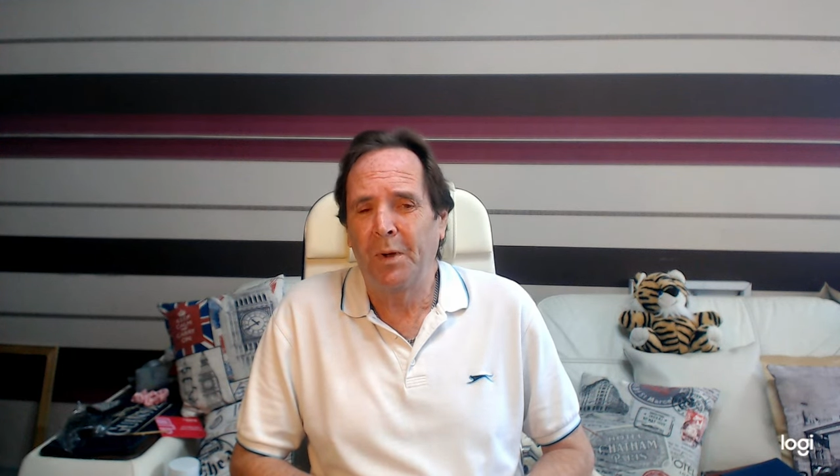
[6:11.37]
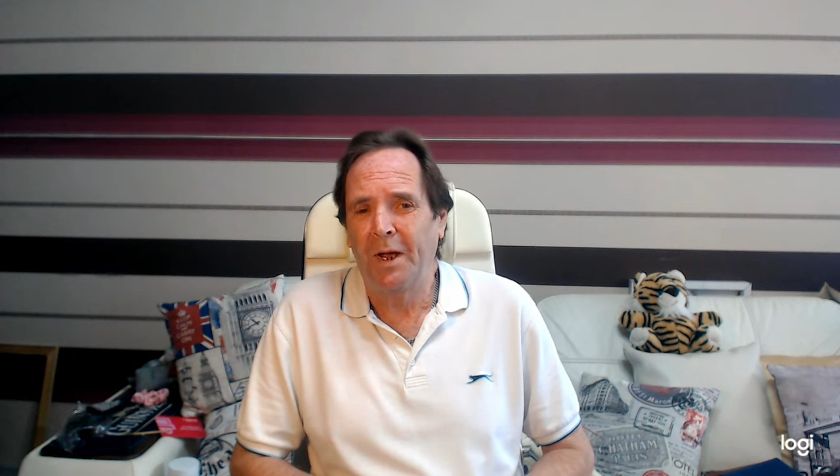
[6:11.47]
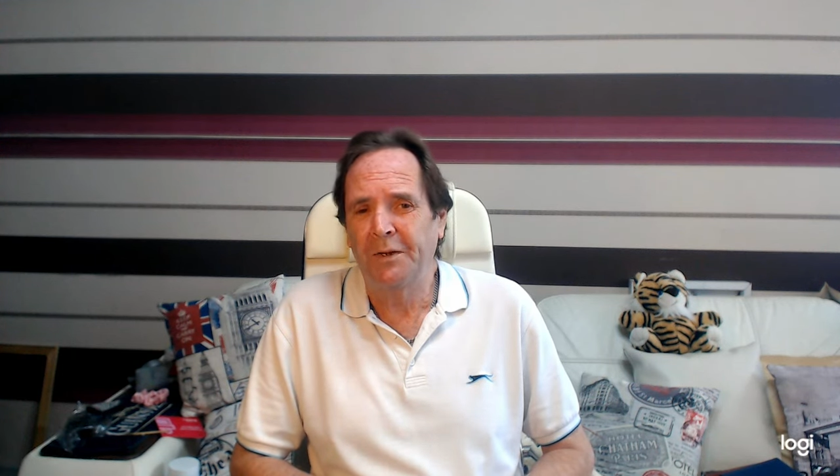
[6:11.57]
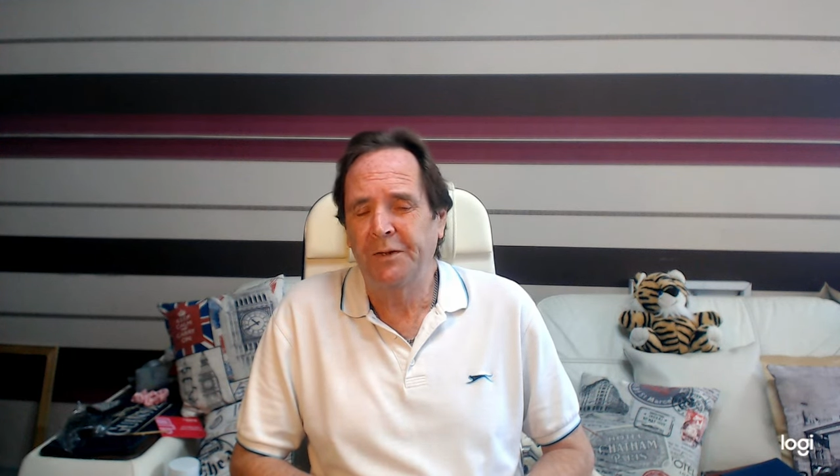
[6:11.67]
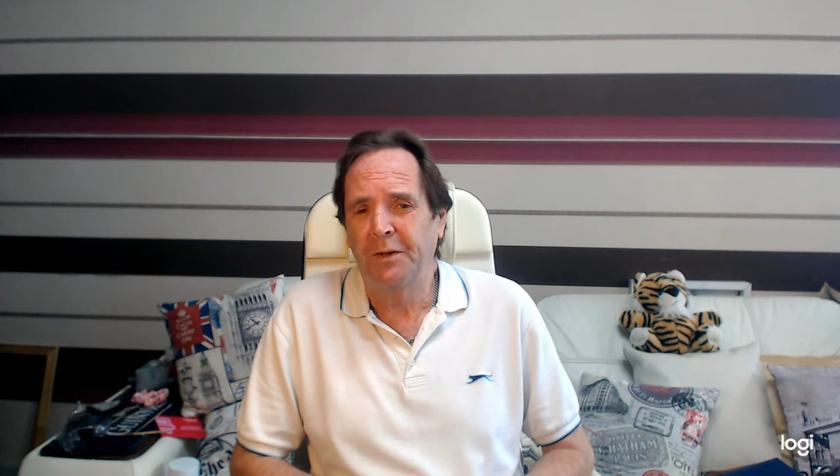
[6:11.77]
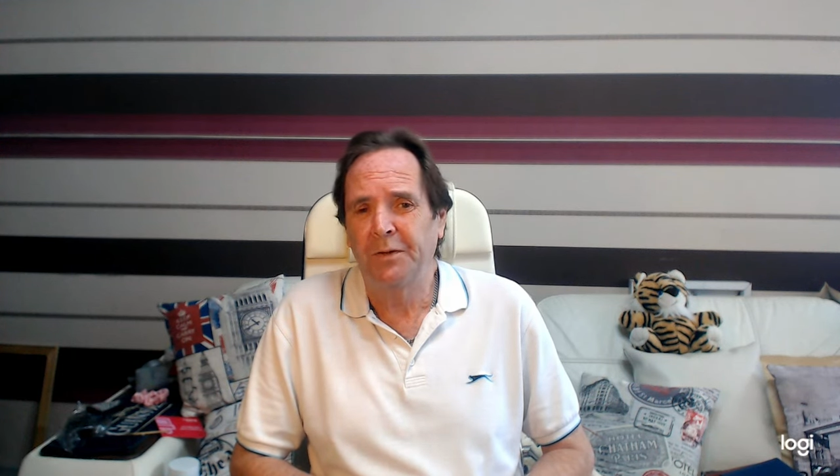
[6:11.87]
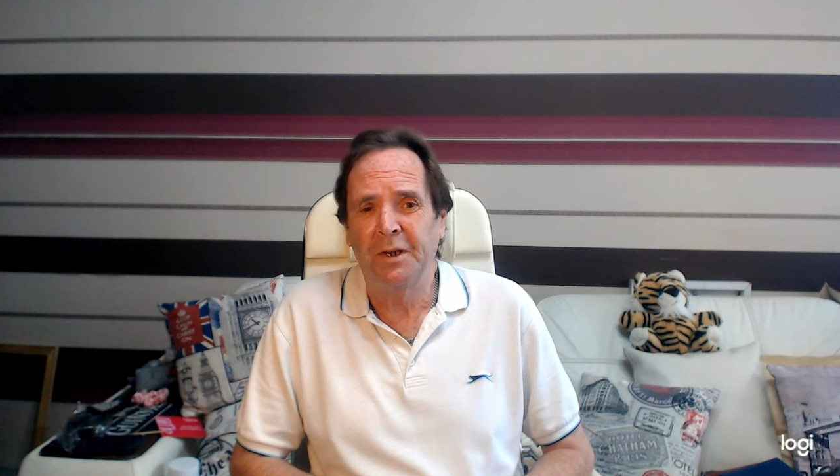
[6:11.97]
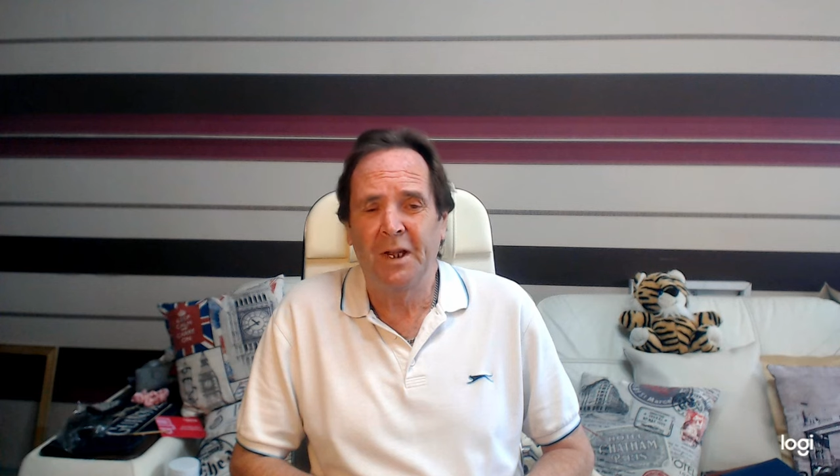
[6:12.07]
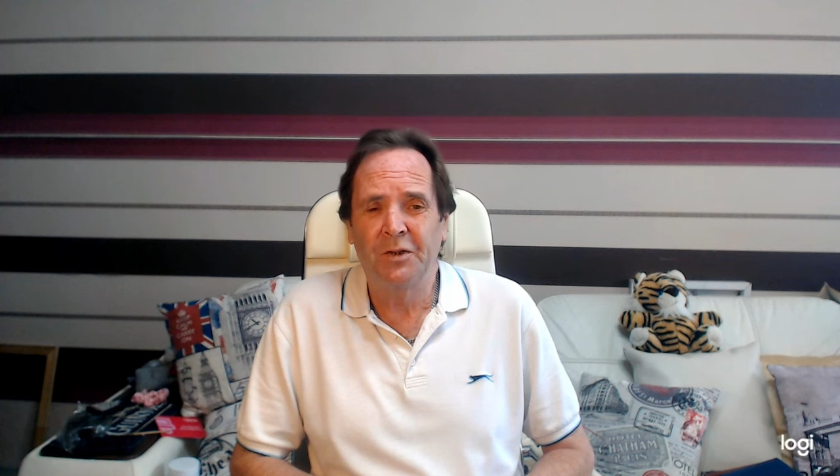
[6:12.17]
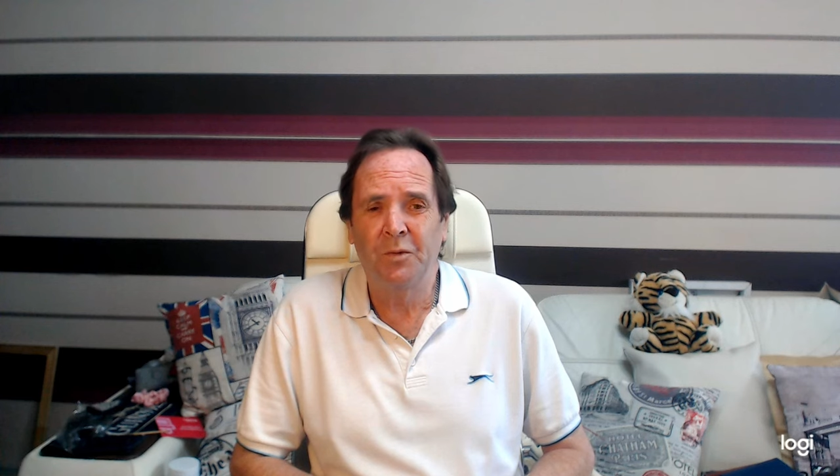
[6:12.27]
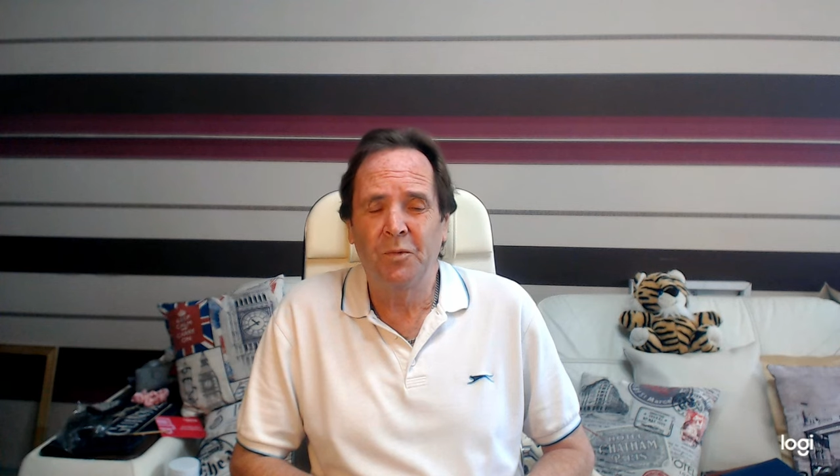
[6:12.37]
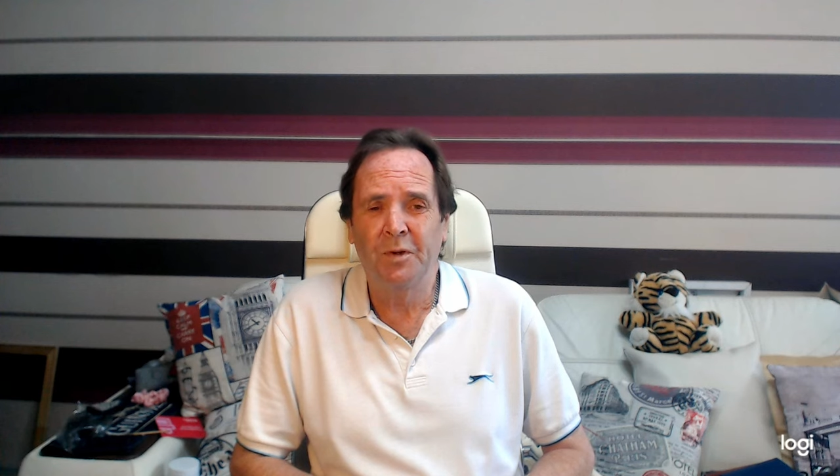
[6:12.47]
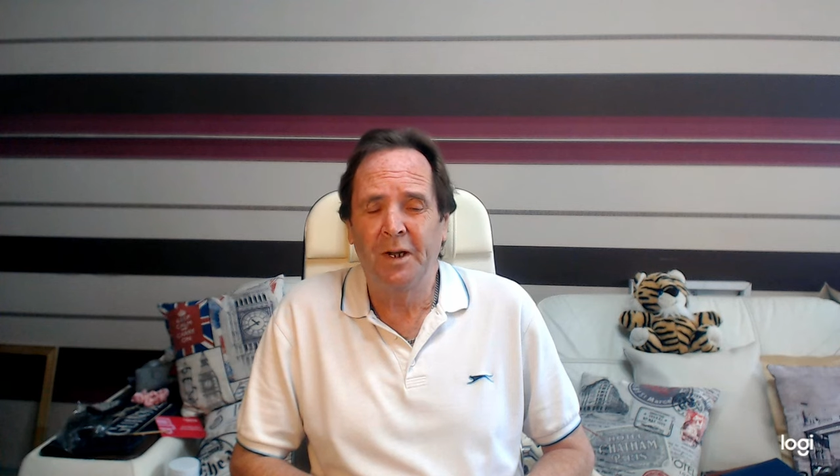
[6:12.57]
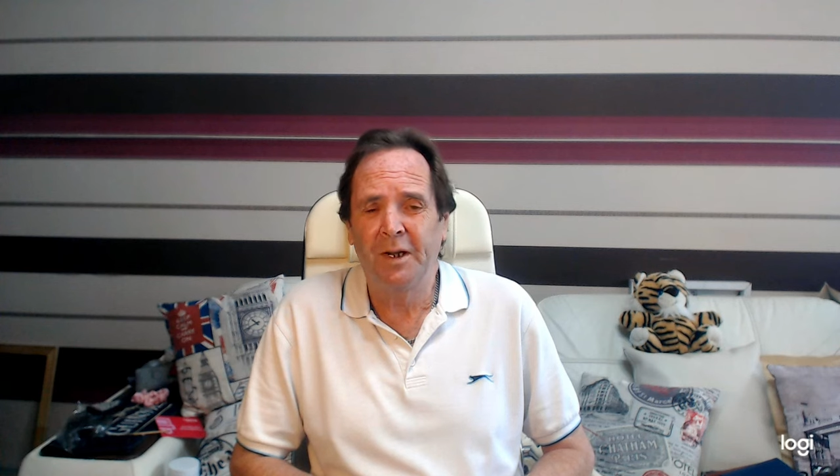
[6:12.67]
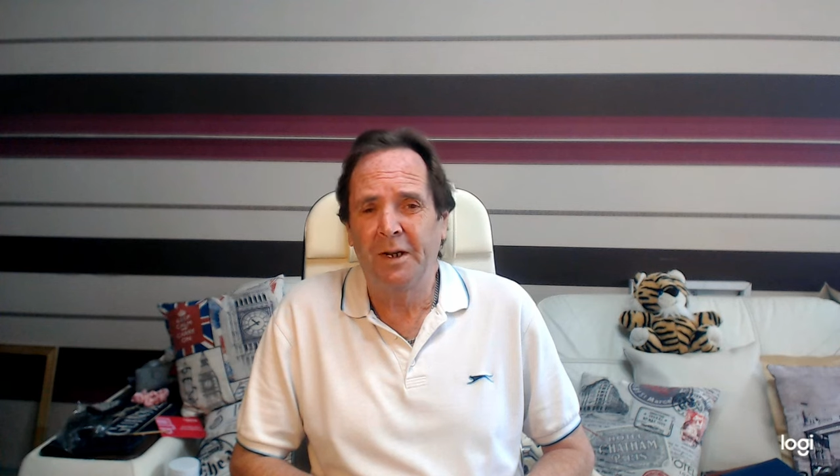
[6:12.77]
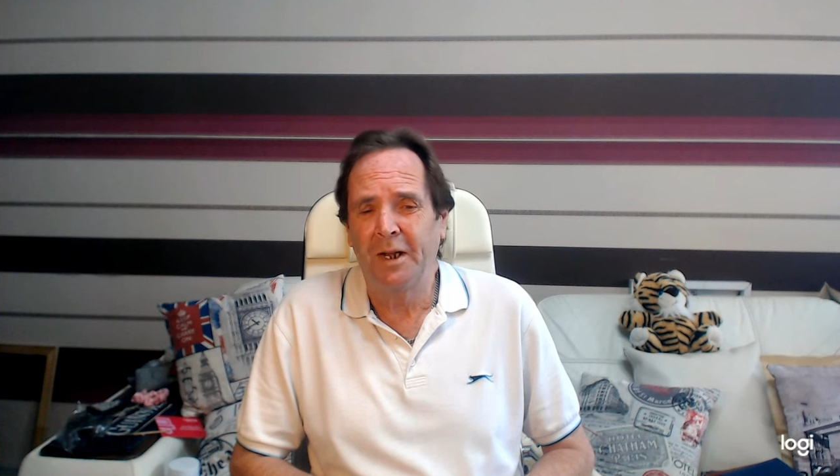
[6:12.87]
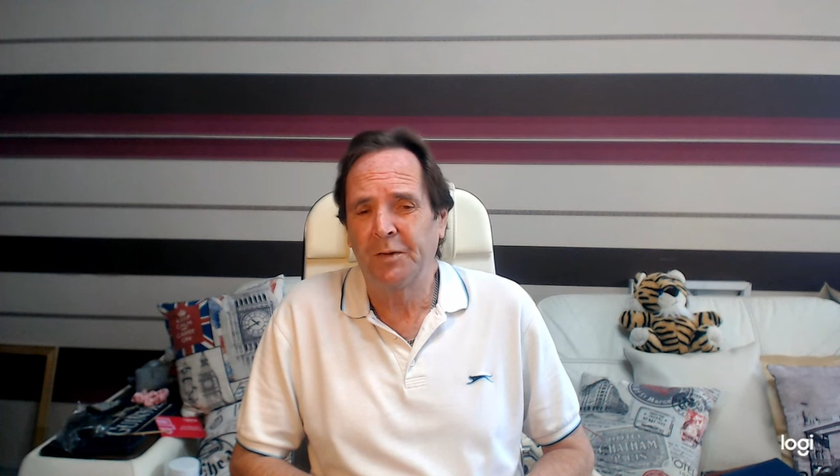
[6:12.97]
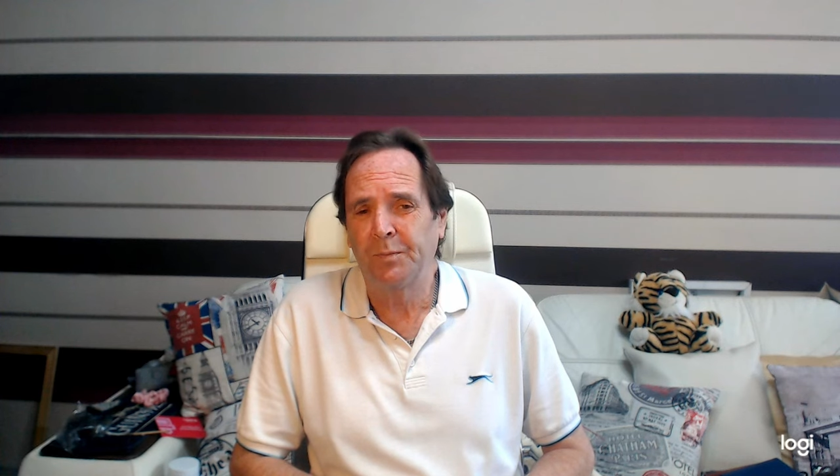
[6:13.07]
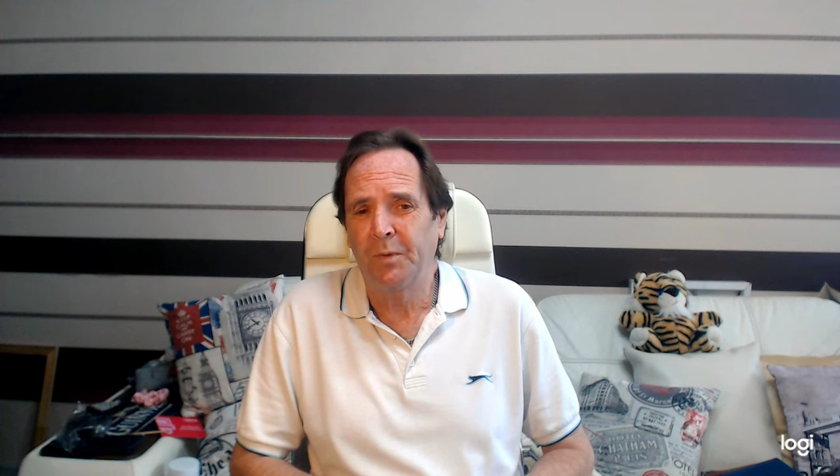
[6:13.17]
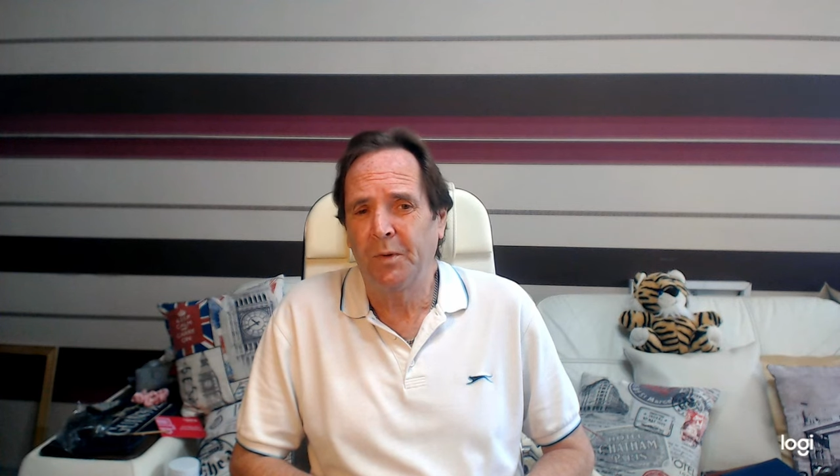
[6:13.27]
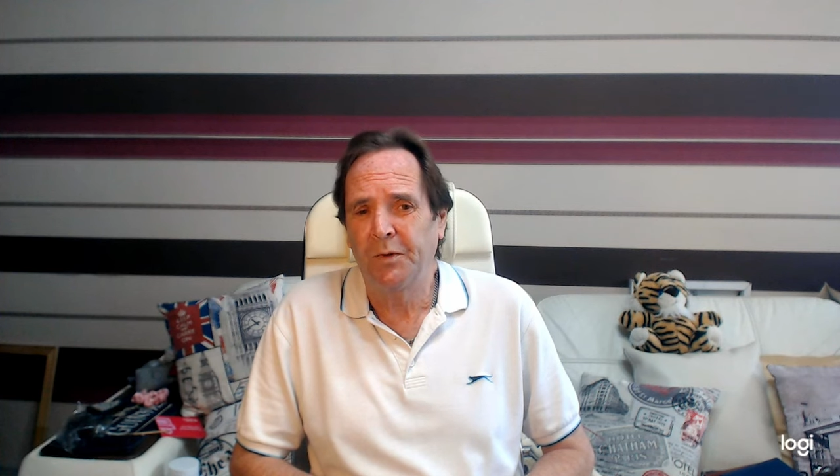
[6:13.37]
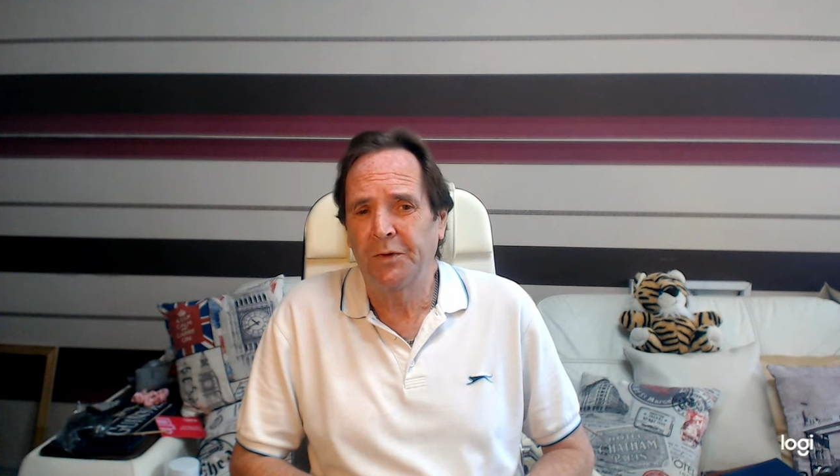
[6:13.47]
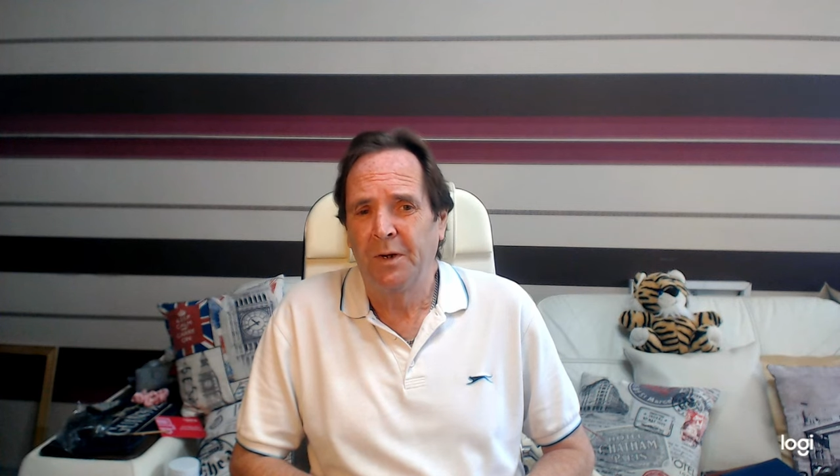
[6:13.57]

pasta than actual grain exports.